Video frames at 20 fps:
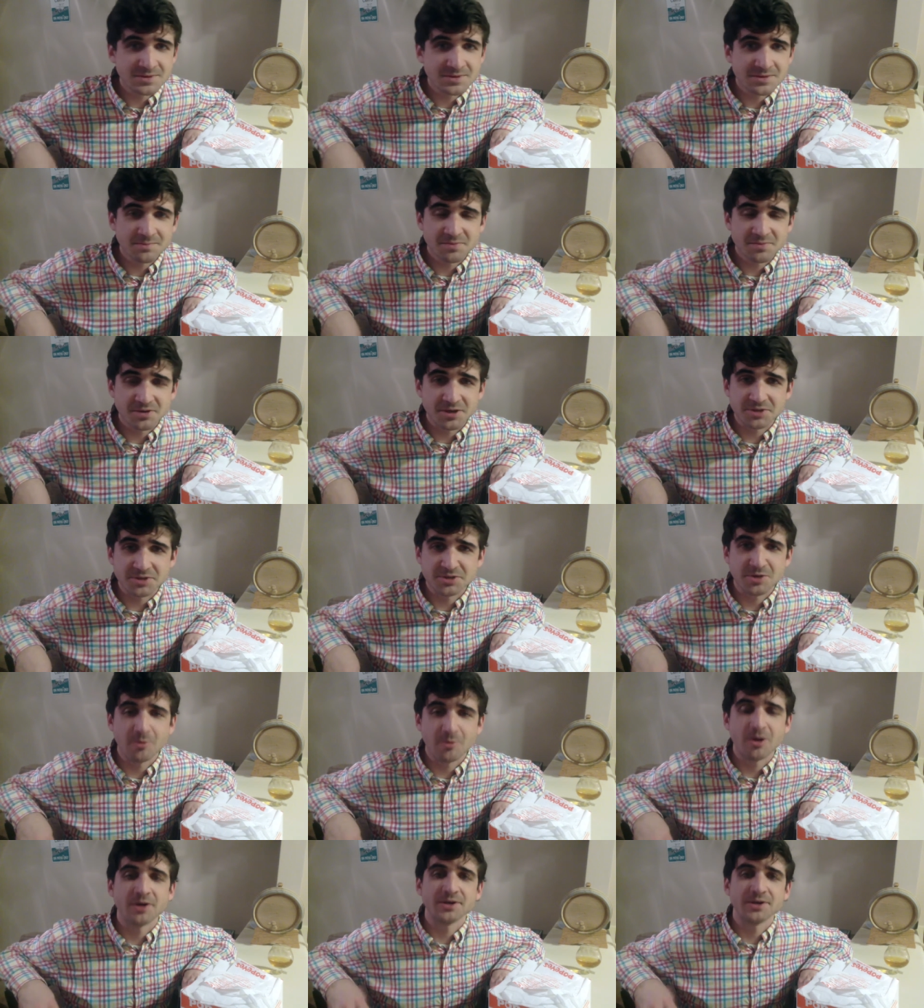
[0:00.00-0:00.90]
Production
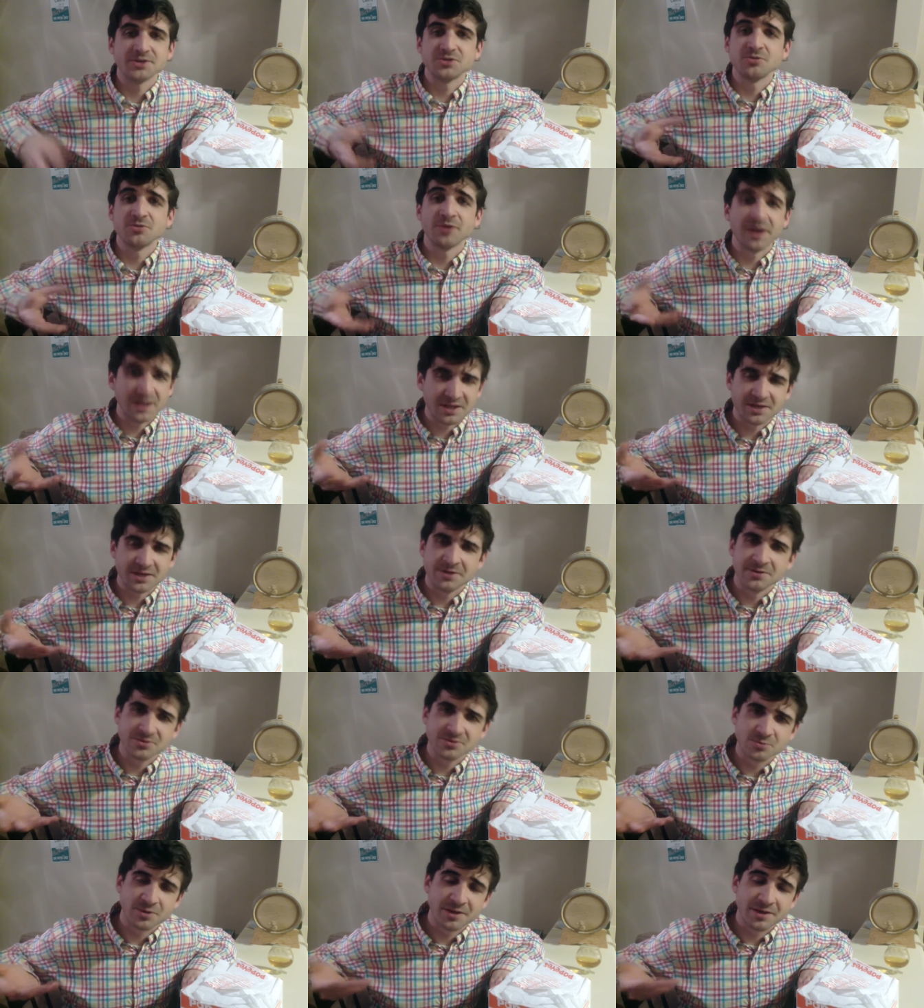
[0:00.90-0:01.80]
quality is great here,
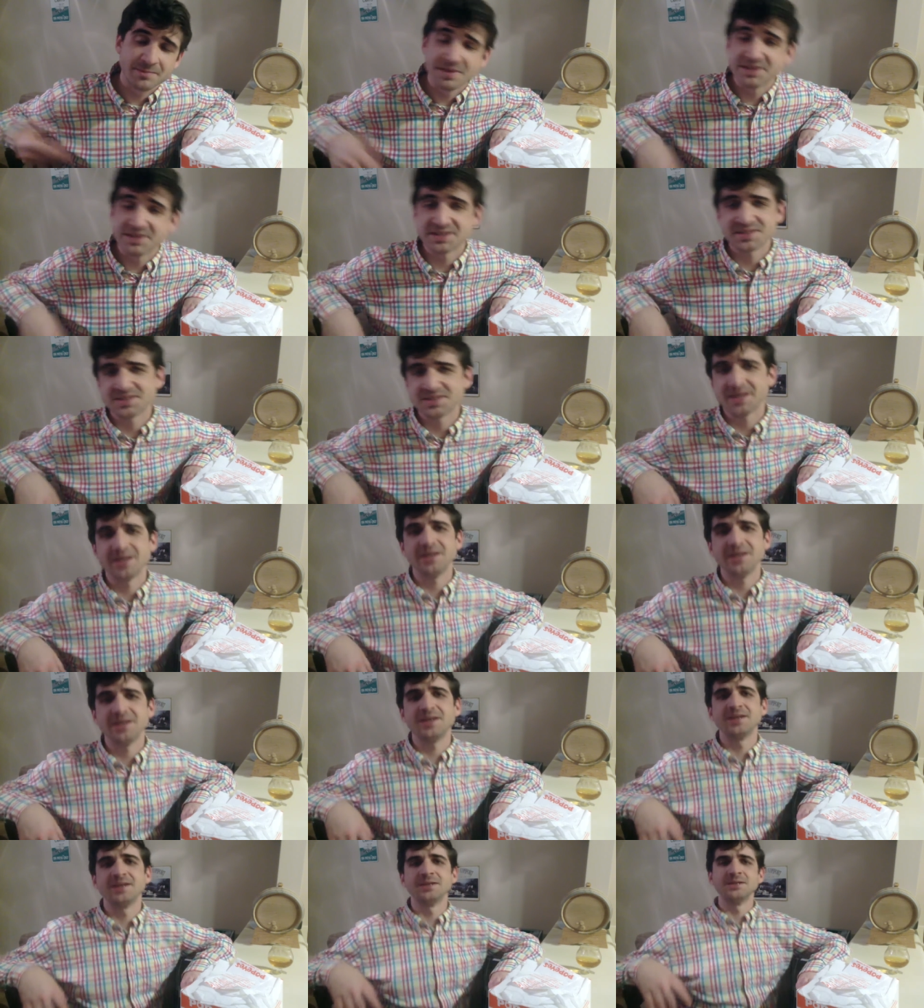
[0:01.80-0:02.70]
is what I meant to
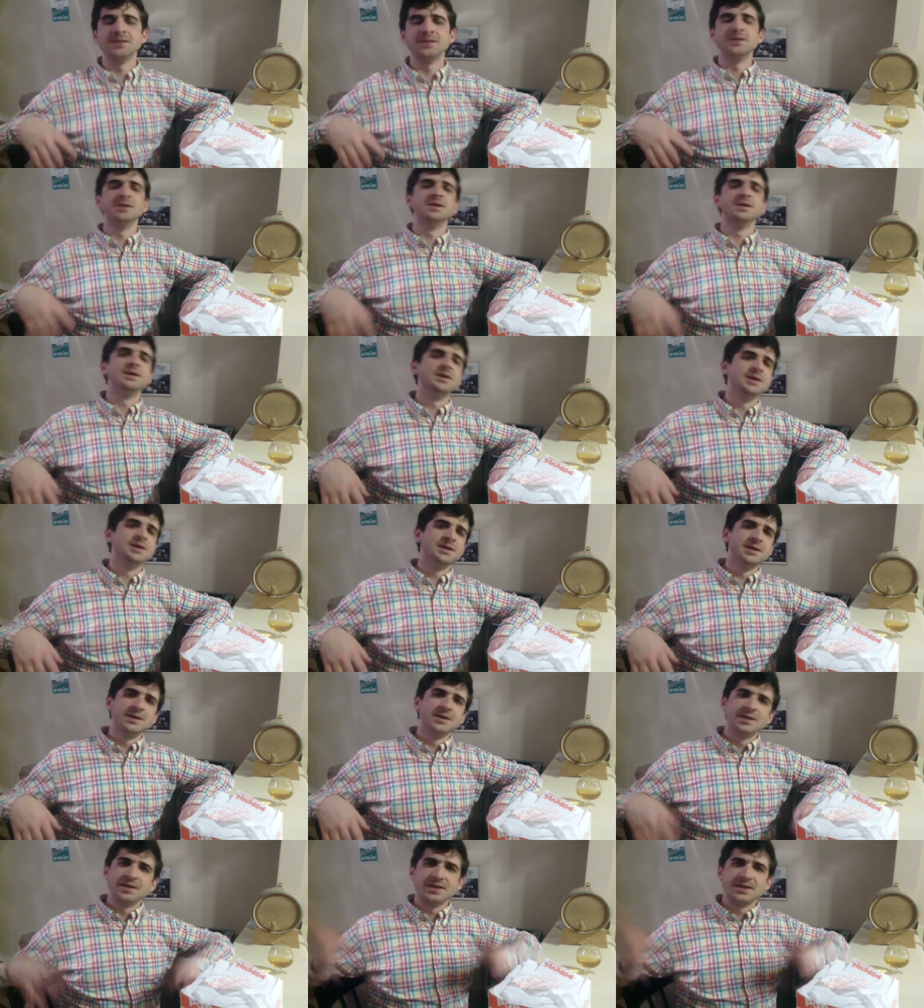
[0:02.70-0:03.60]
say, and
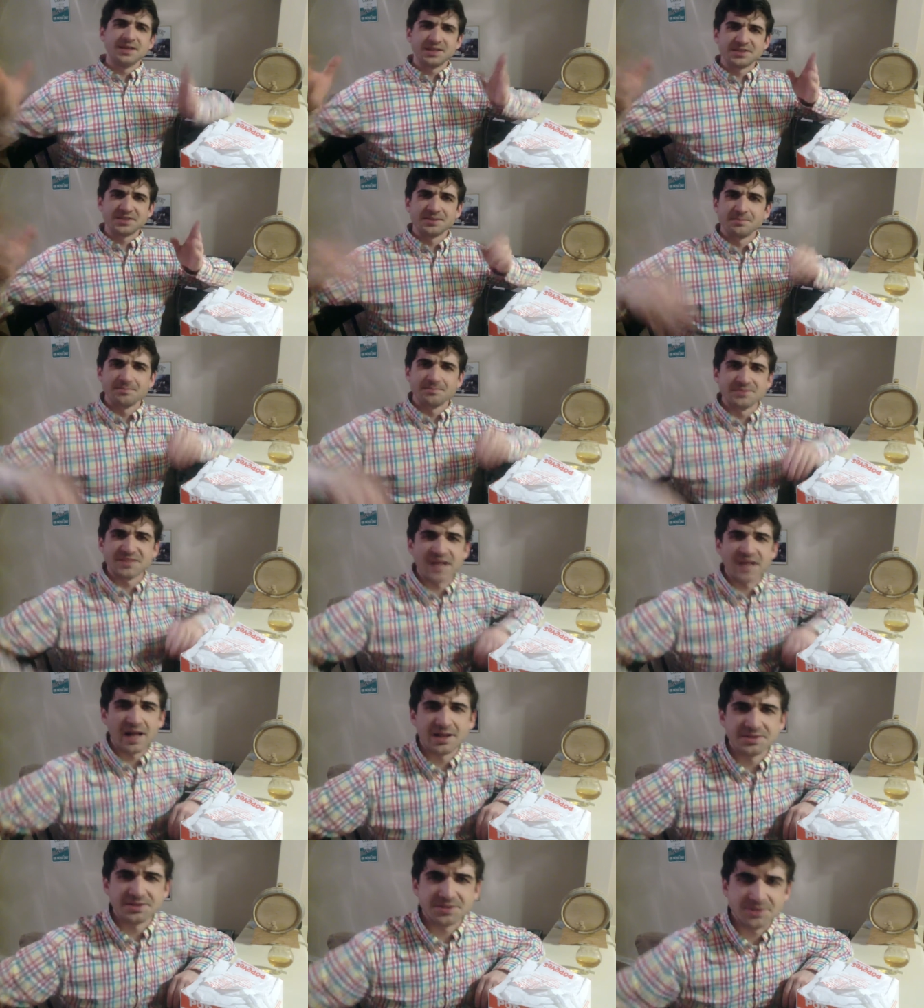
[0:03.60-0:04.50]
get some
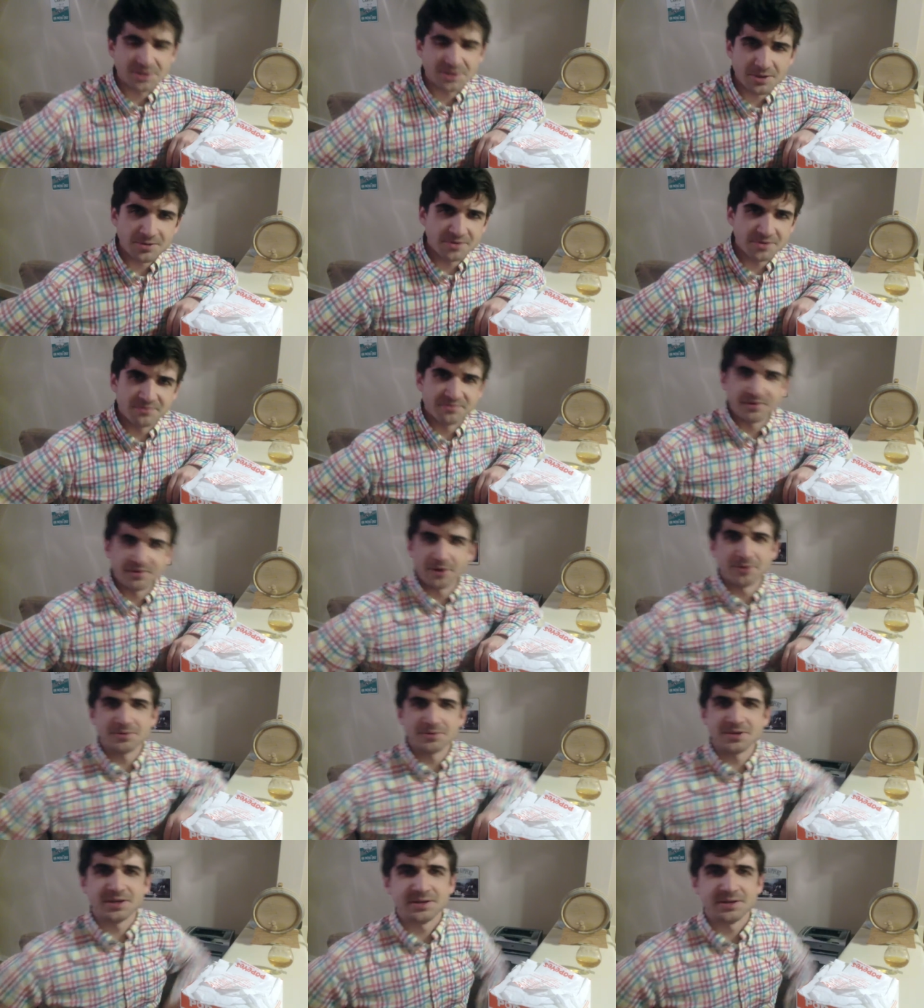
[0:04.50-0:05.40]
talented union
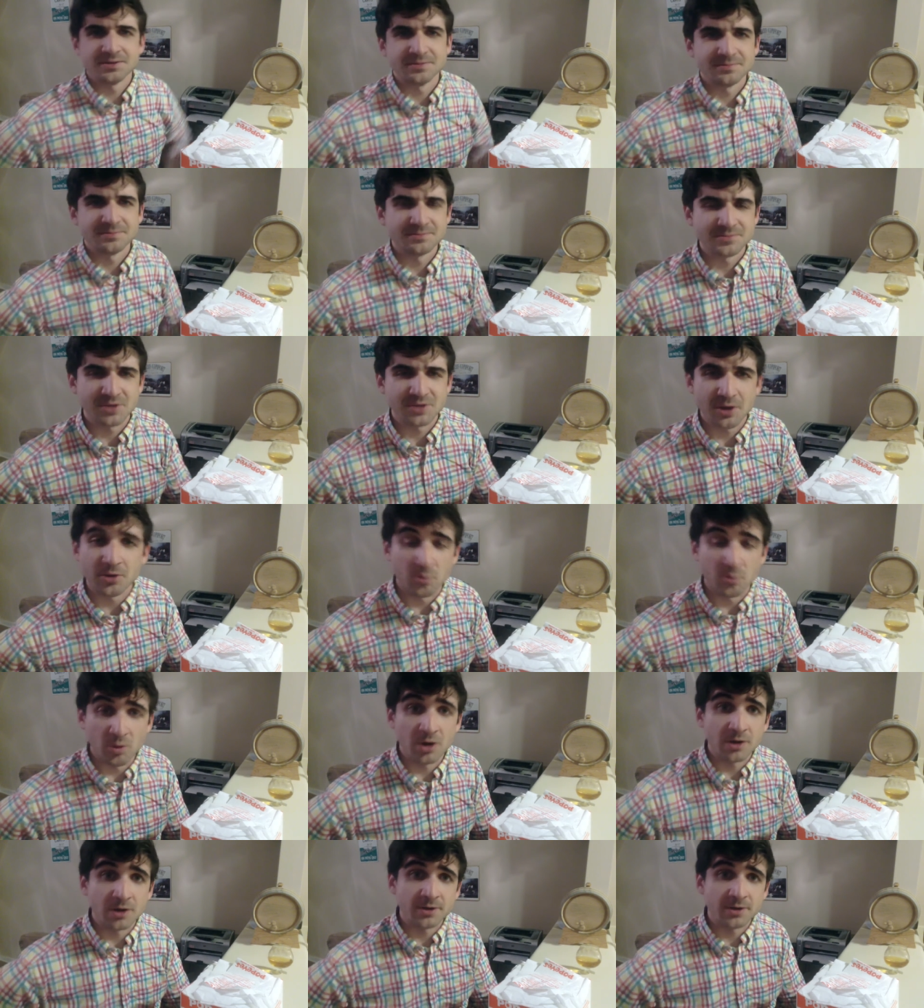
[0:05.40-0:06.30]
folk and go to
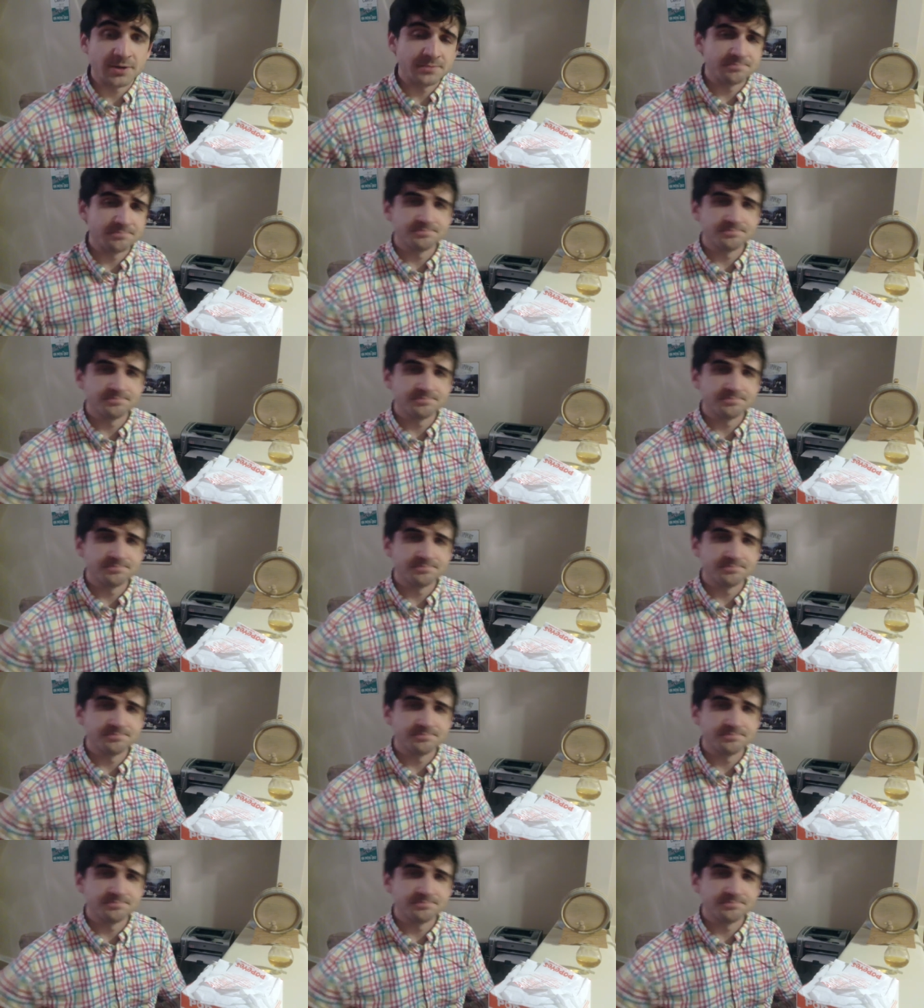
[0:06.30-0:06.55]
work.